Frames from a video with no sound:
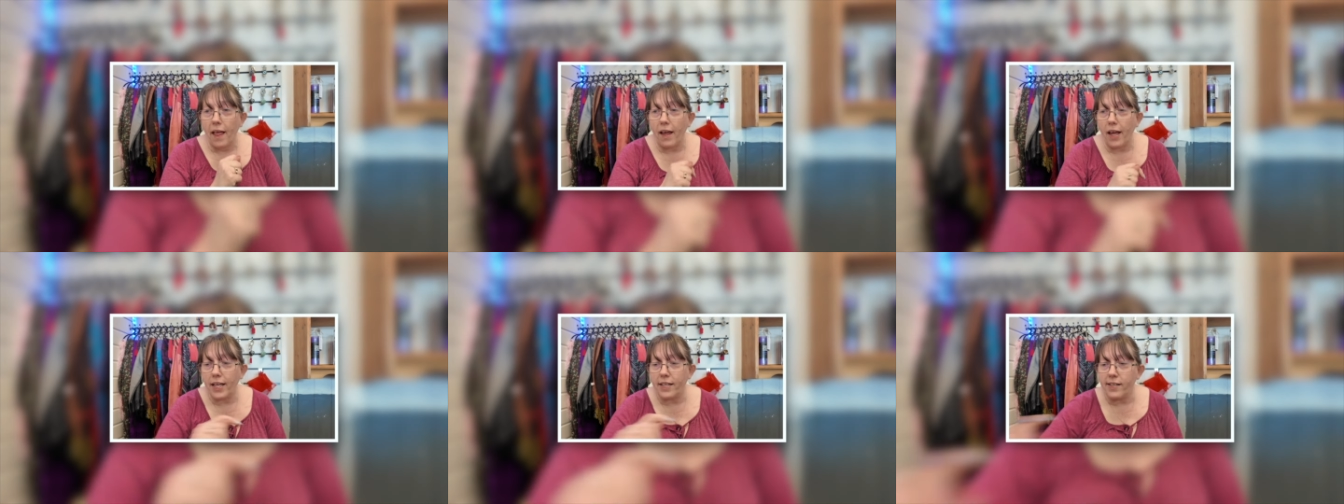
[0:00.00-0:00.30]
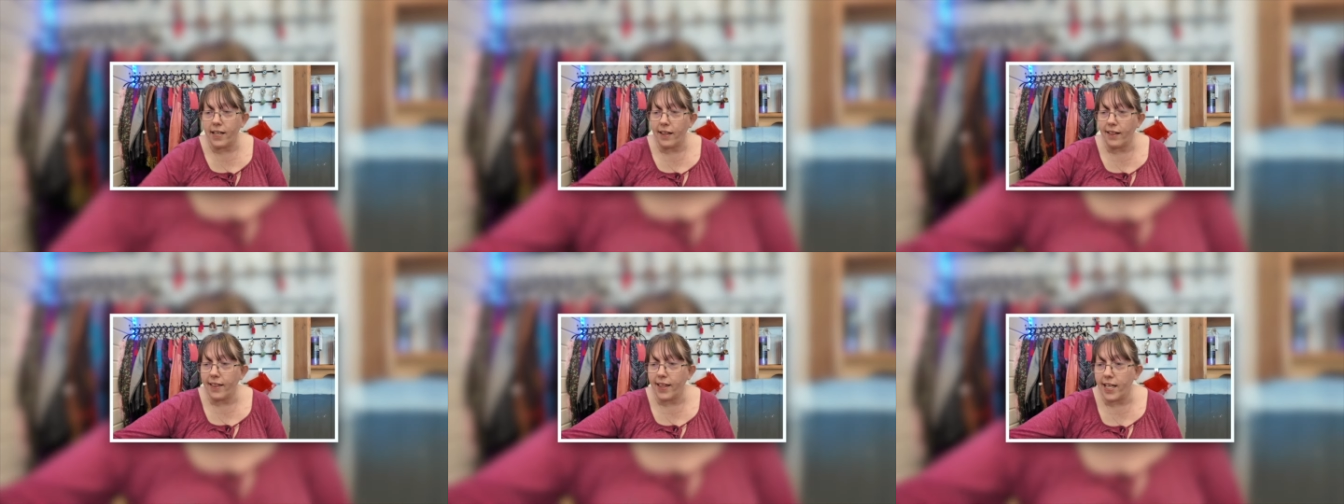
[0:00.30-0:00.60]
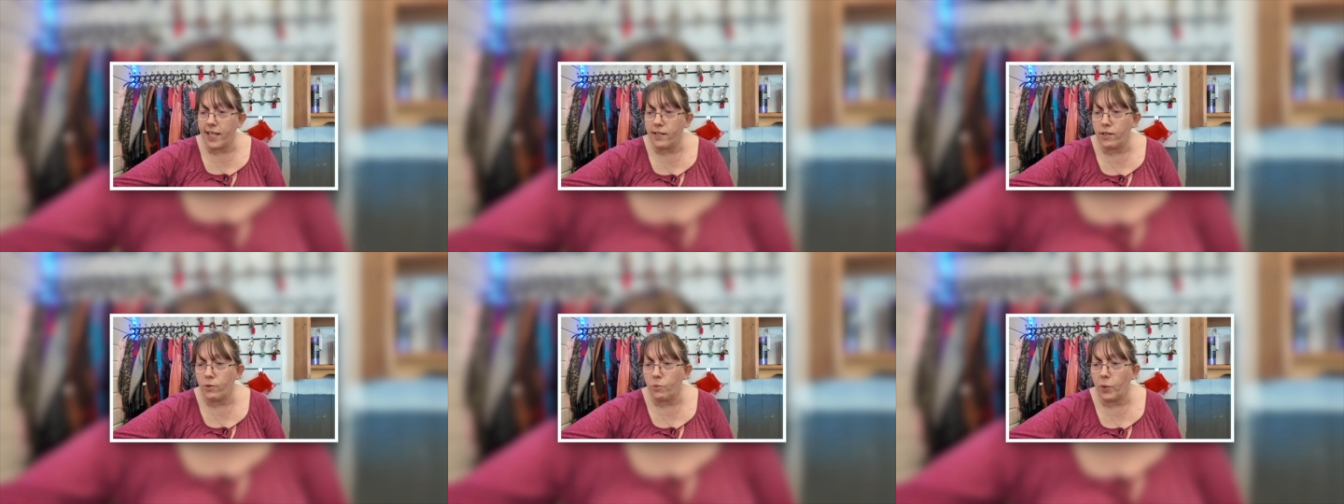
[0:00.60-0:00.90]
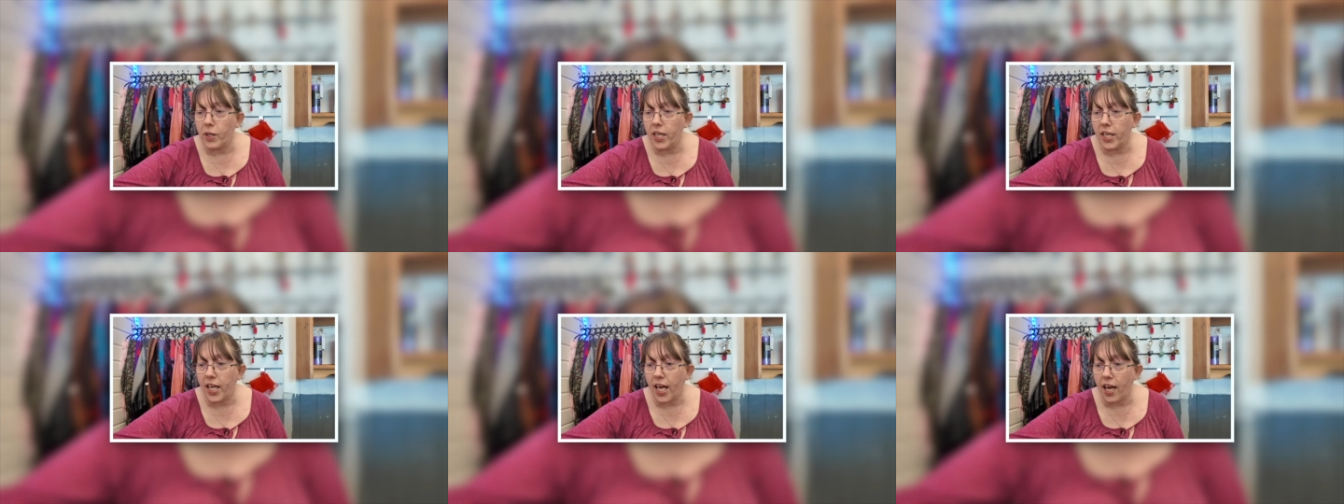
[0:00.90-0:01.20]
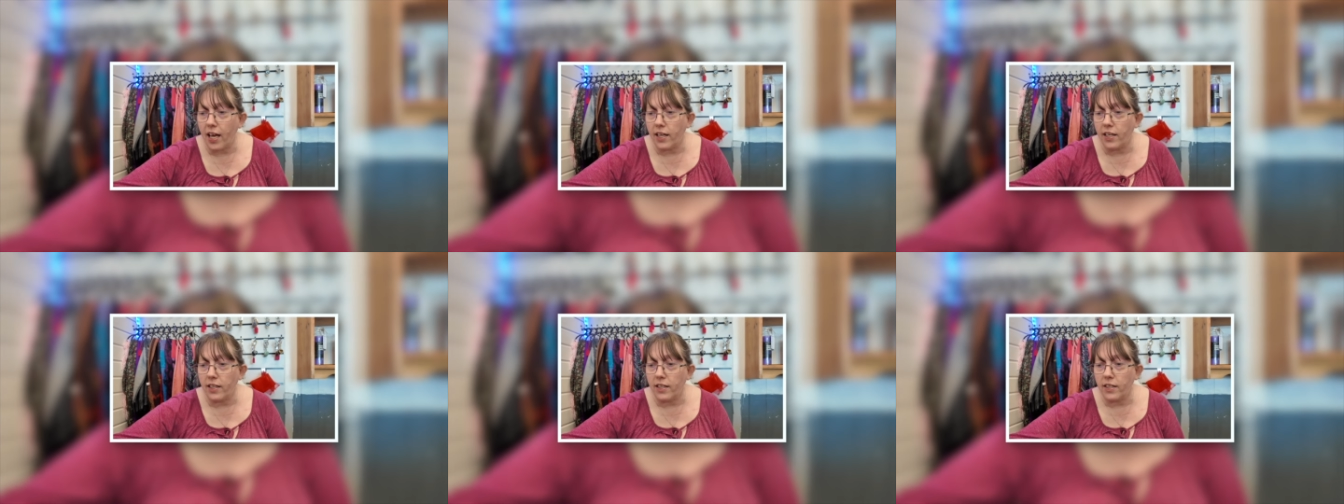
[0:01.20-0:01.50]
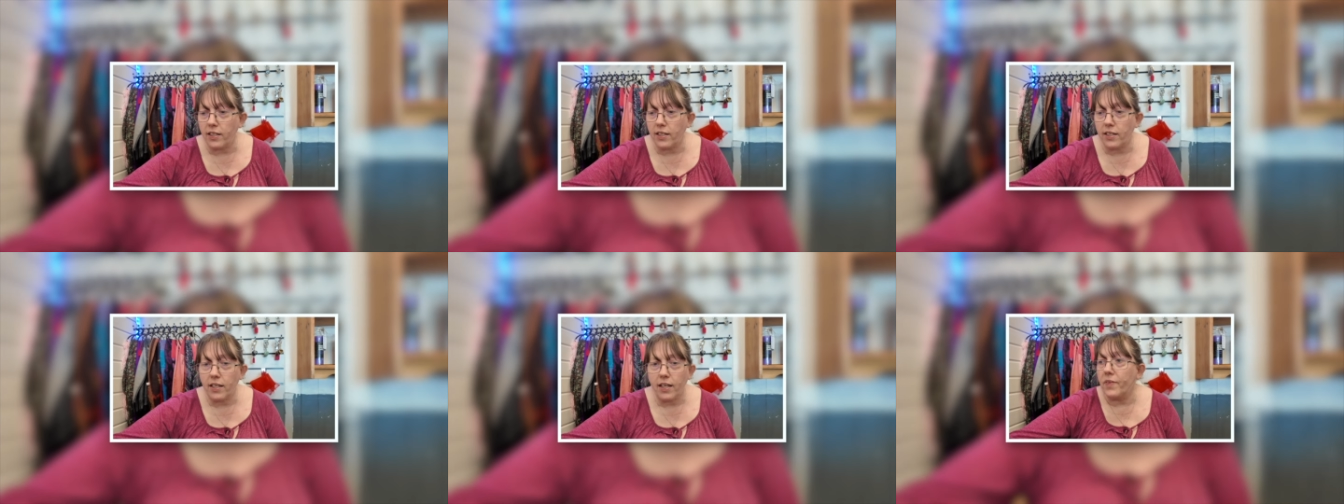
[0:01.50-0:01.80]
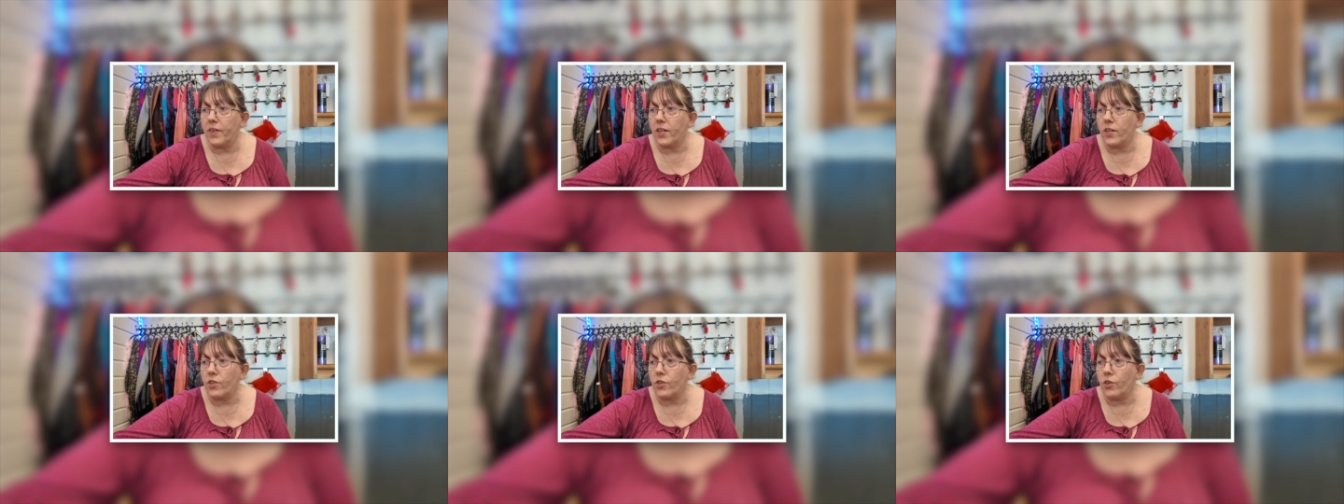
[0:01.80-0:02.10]
Is it this weekend?
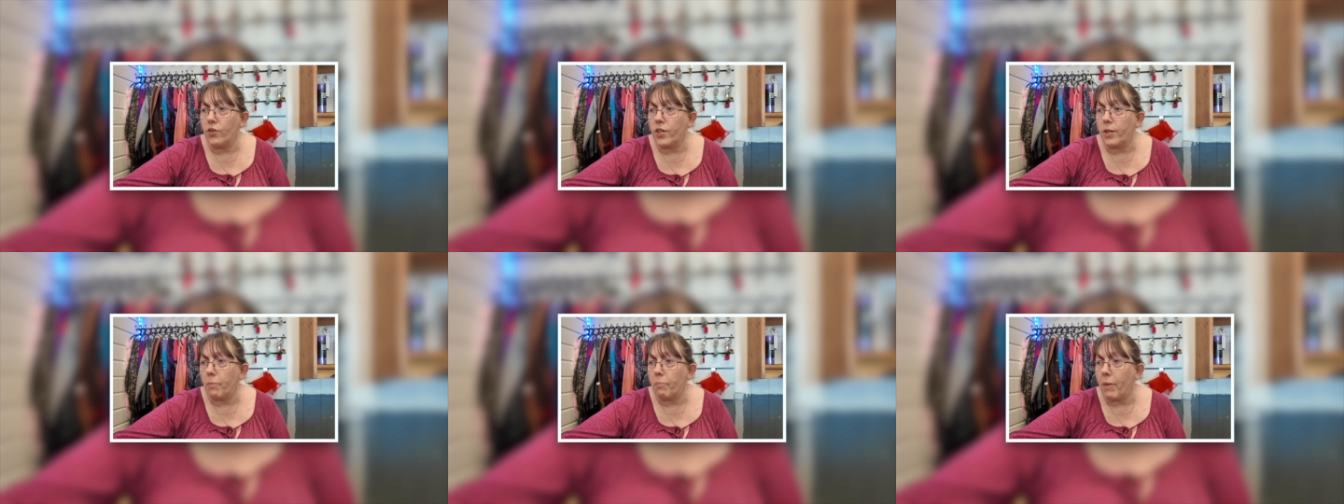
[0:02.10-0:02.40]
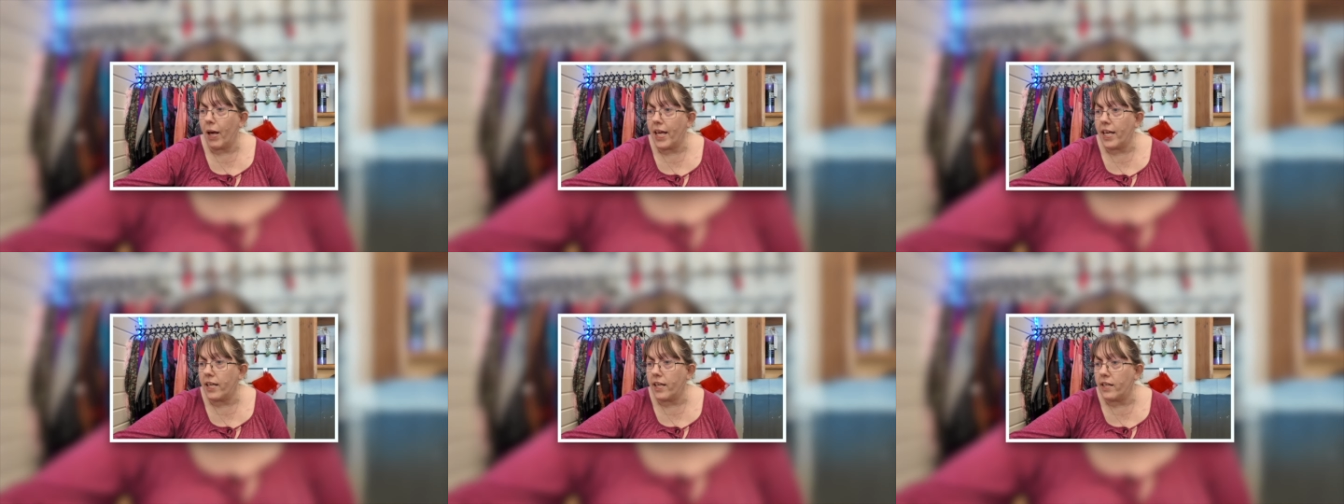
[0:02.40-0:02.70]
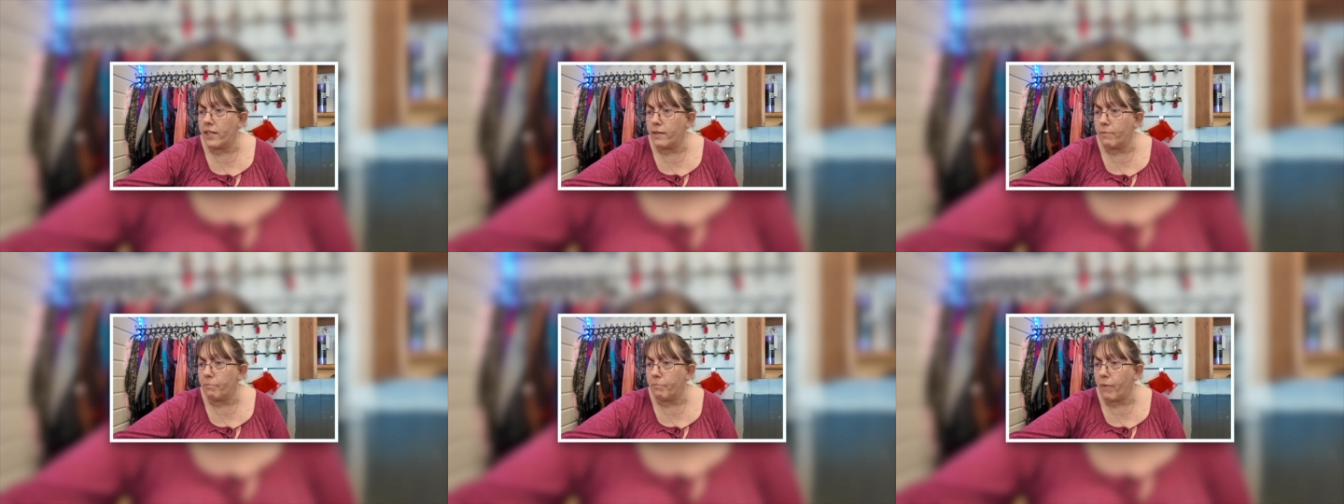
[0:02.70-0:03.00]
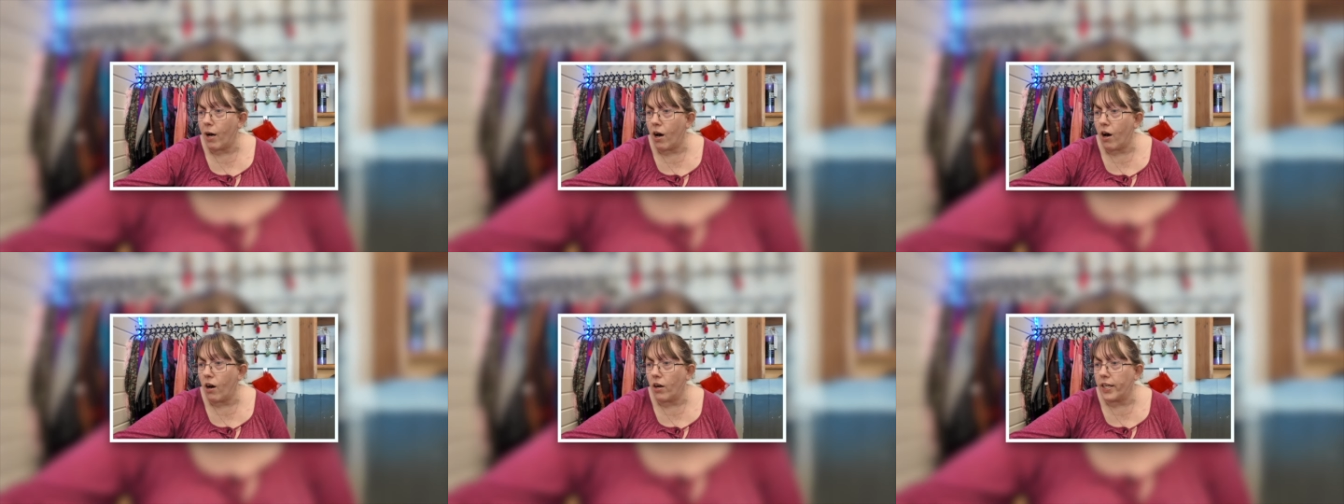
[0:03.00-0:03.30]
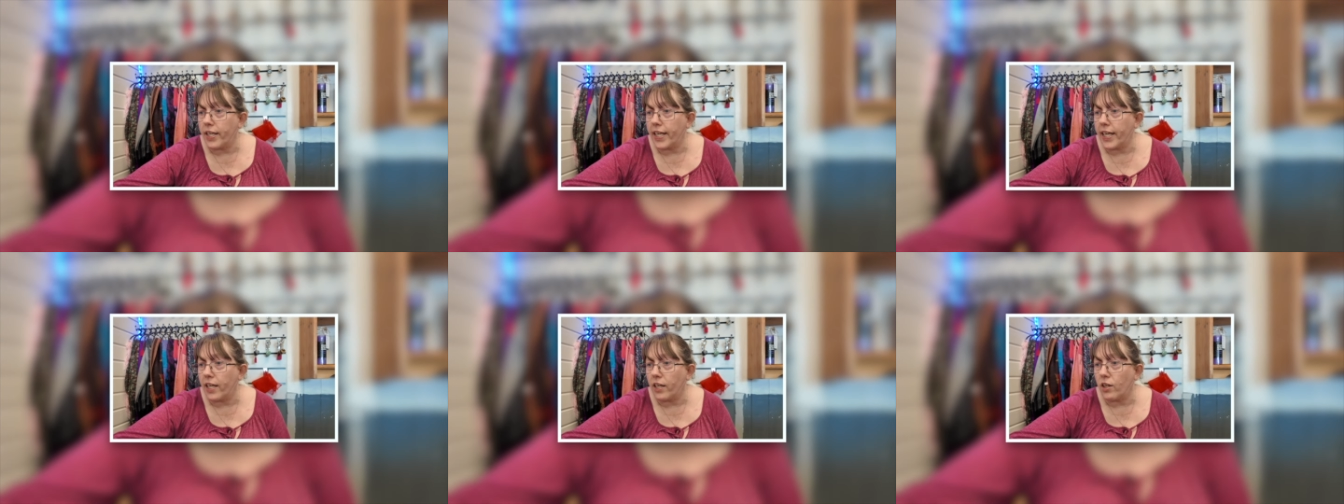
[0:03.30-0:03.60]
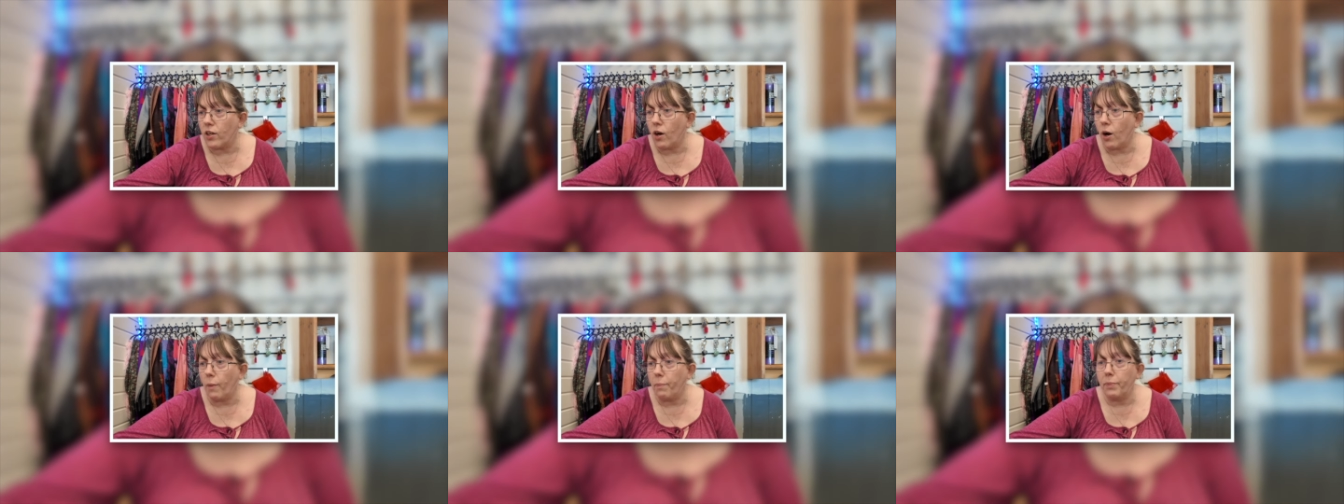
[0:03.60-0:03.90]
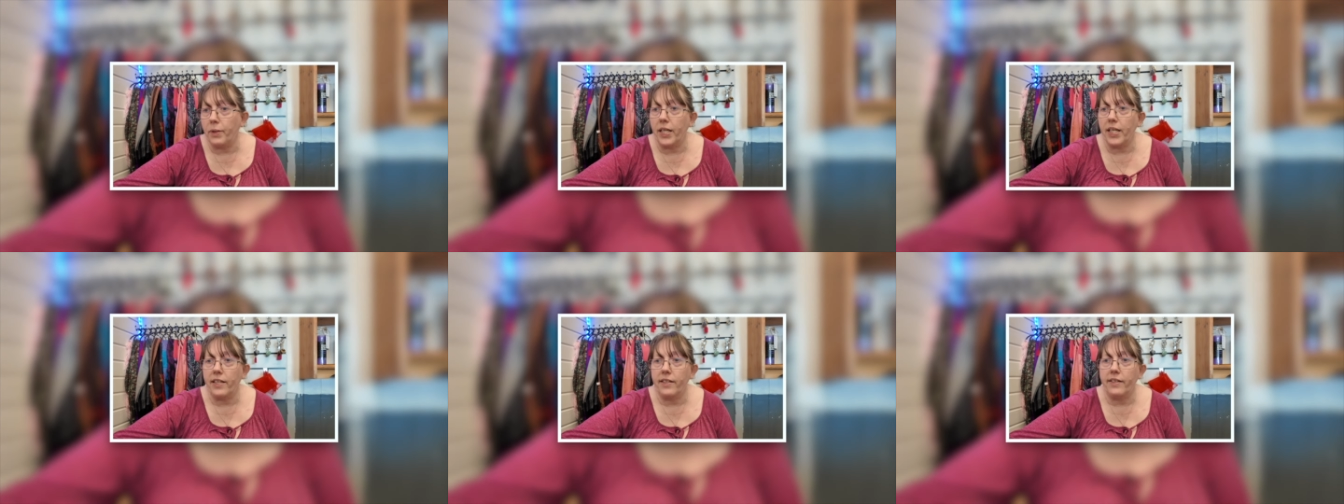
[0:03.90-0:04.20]
Sunday, Makers Market
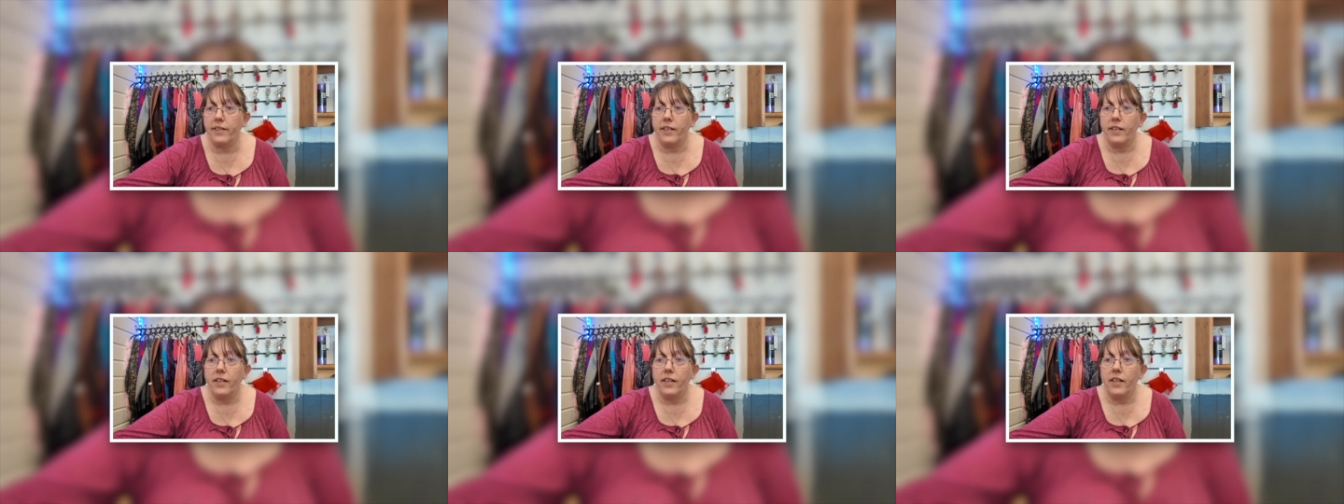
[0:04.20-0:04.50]
Copley's.